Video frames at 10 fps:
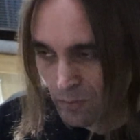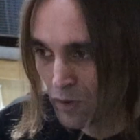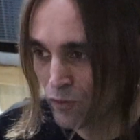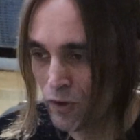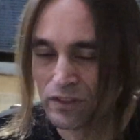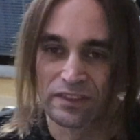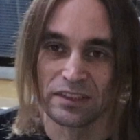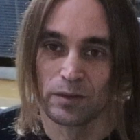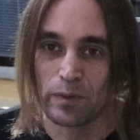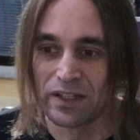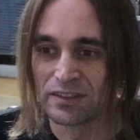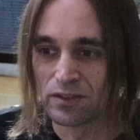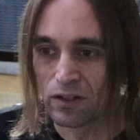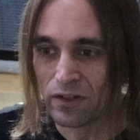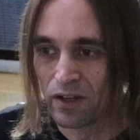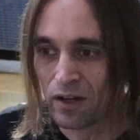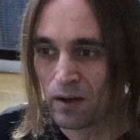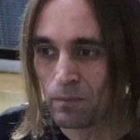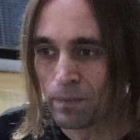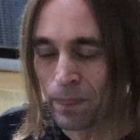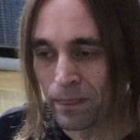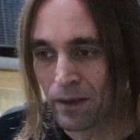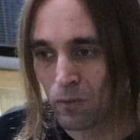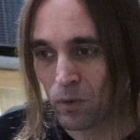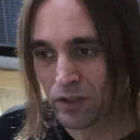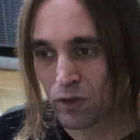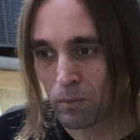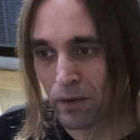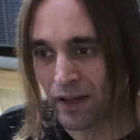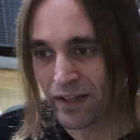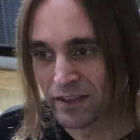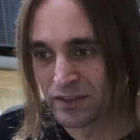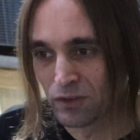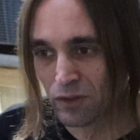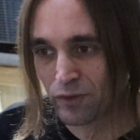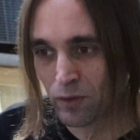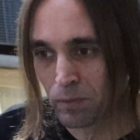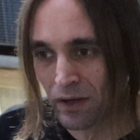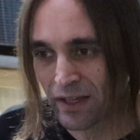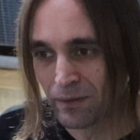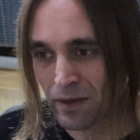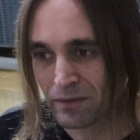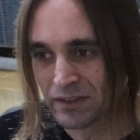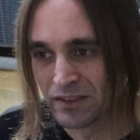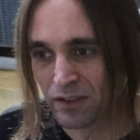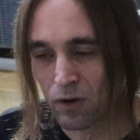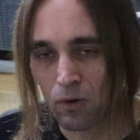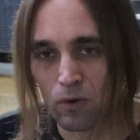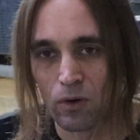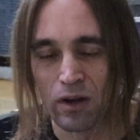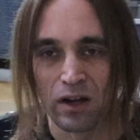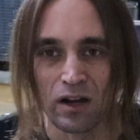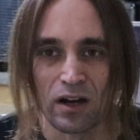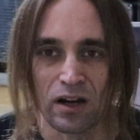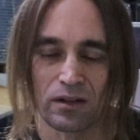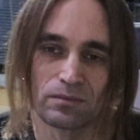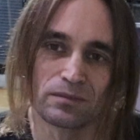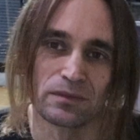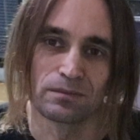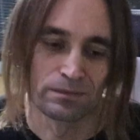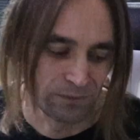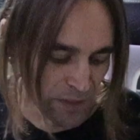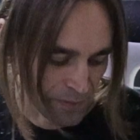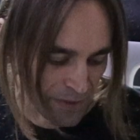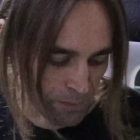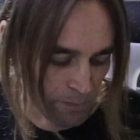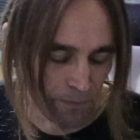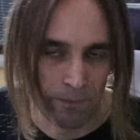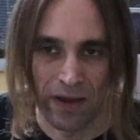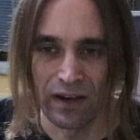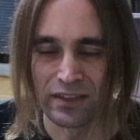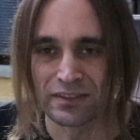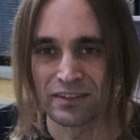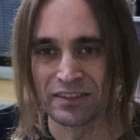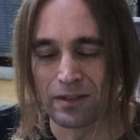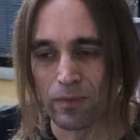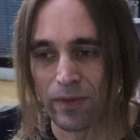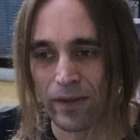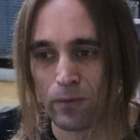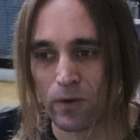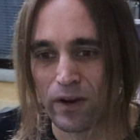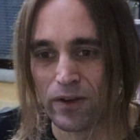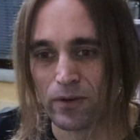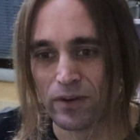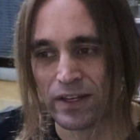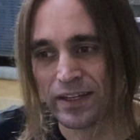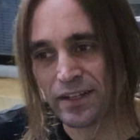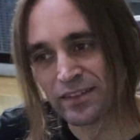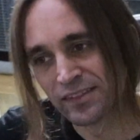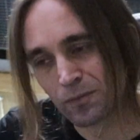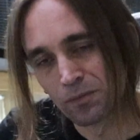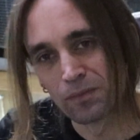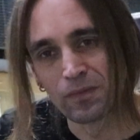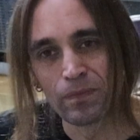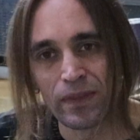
But of course it depends on what you're playing. So if you're playing maybe slow, maybe ballads or something where you need some